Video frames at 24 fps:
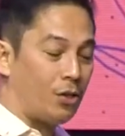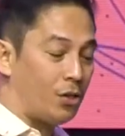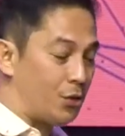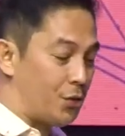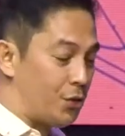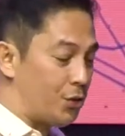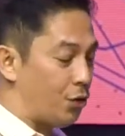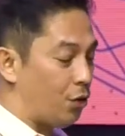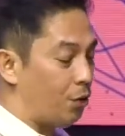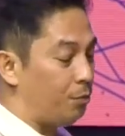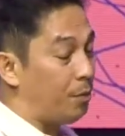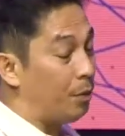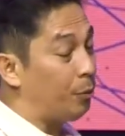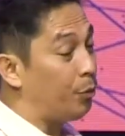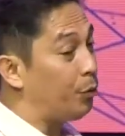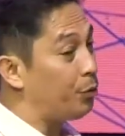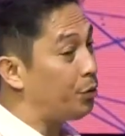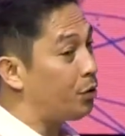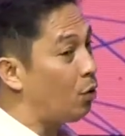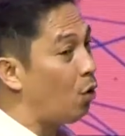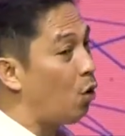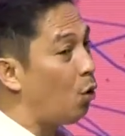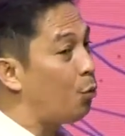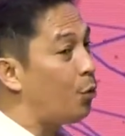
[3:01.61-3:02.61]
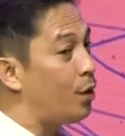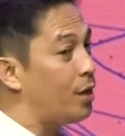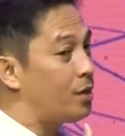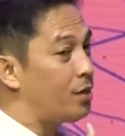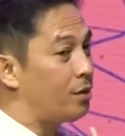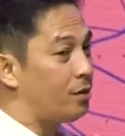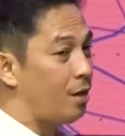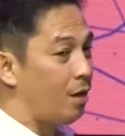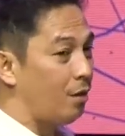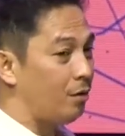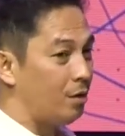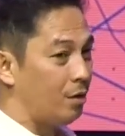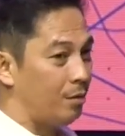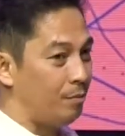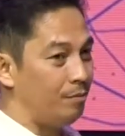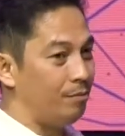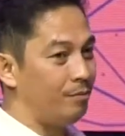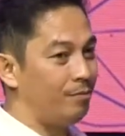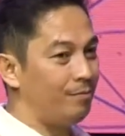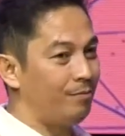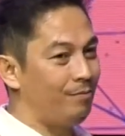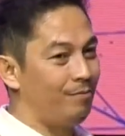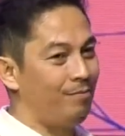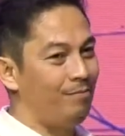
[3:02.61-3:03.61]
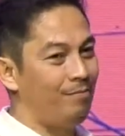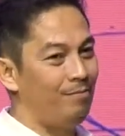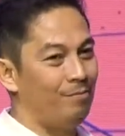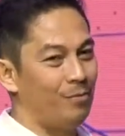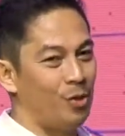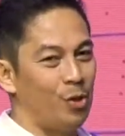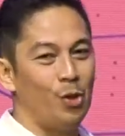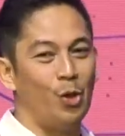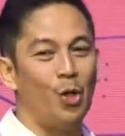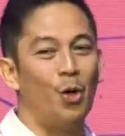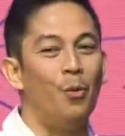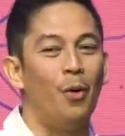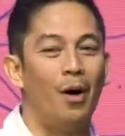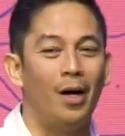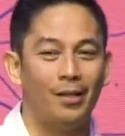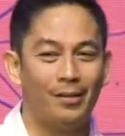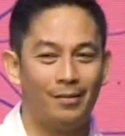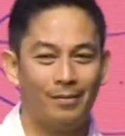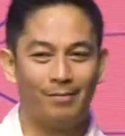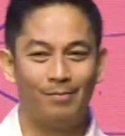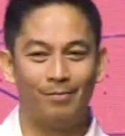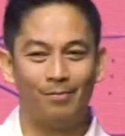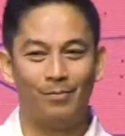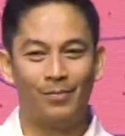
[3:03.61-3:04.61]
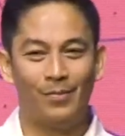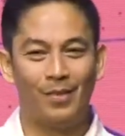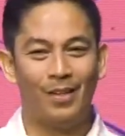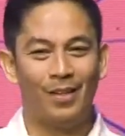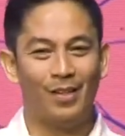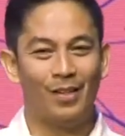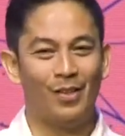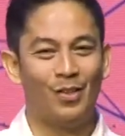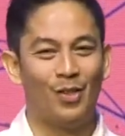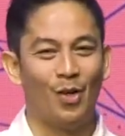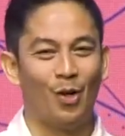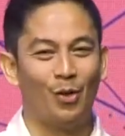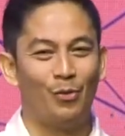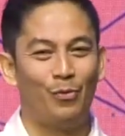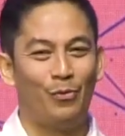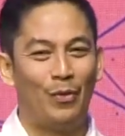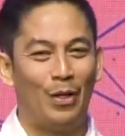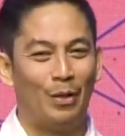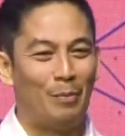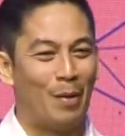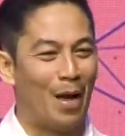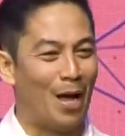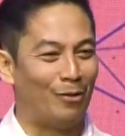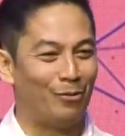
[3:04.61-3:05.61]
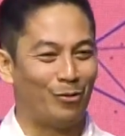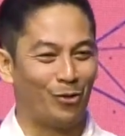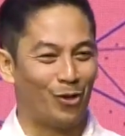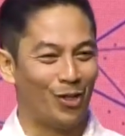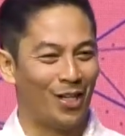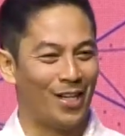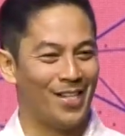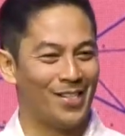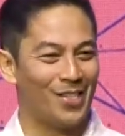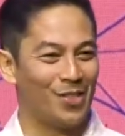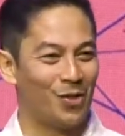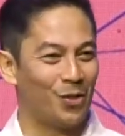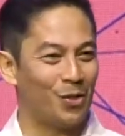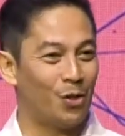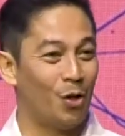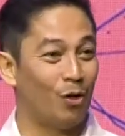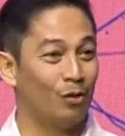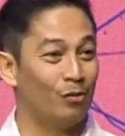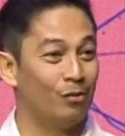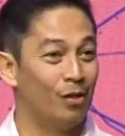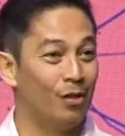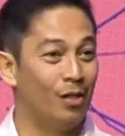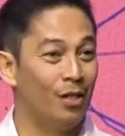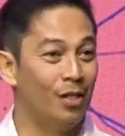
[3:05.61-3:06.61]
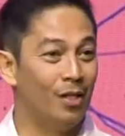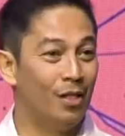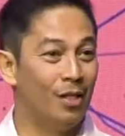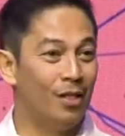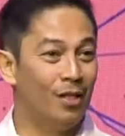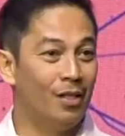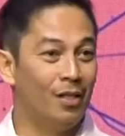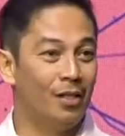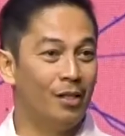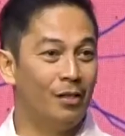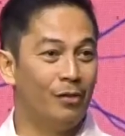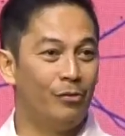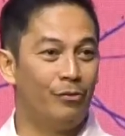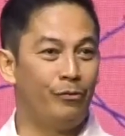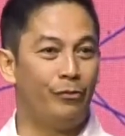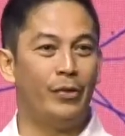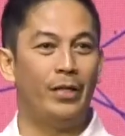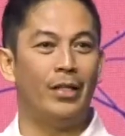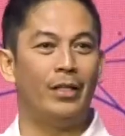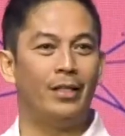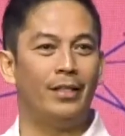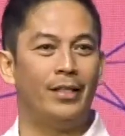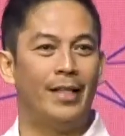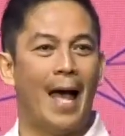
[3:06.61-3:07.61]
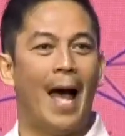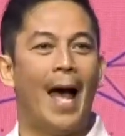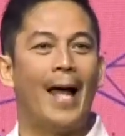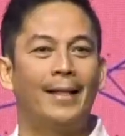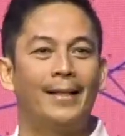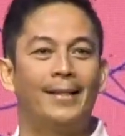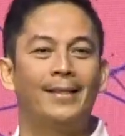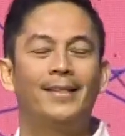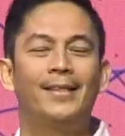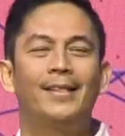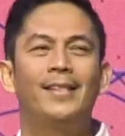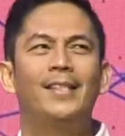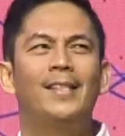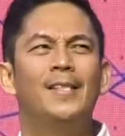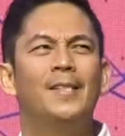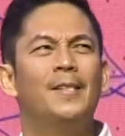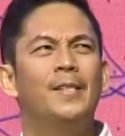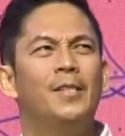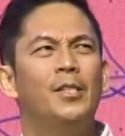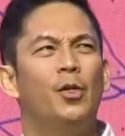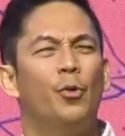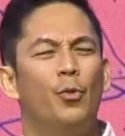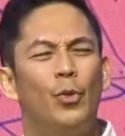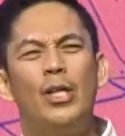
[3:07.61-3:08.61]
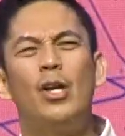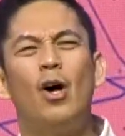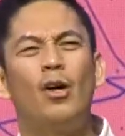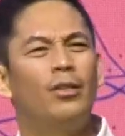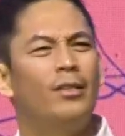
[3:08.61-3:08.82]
their concern, but would always tell them, "But you know what? Don't feel bad for us, or don't feel that, you know, we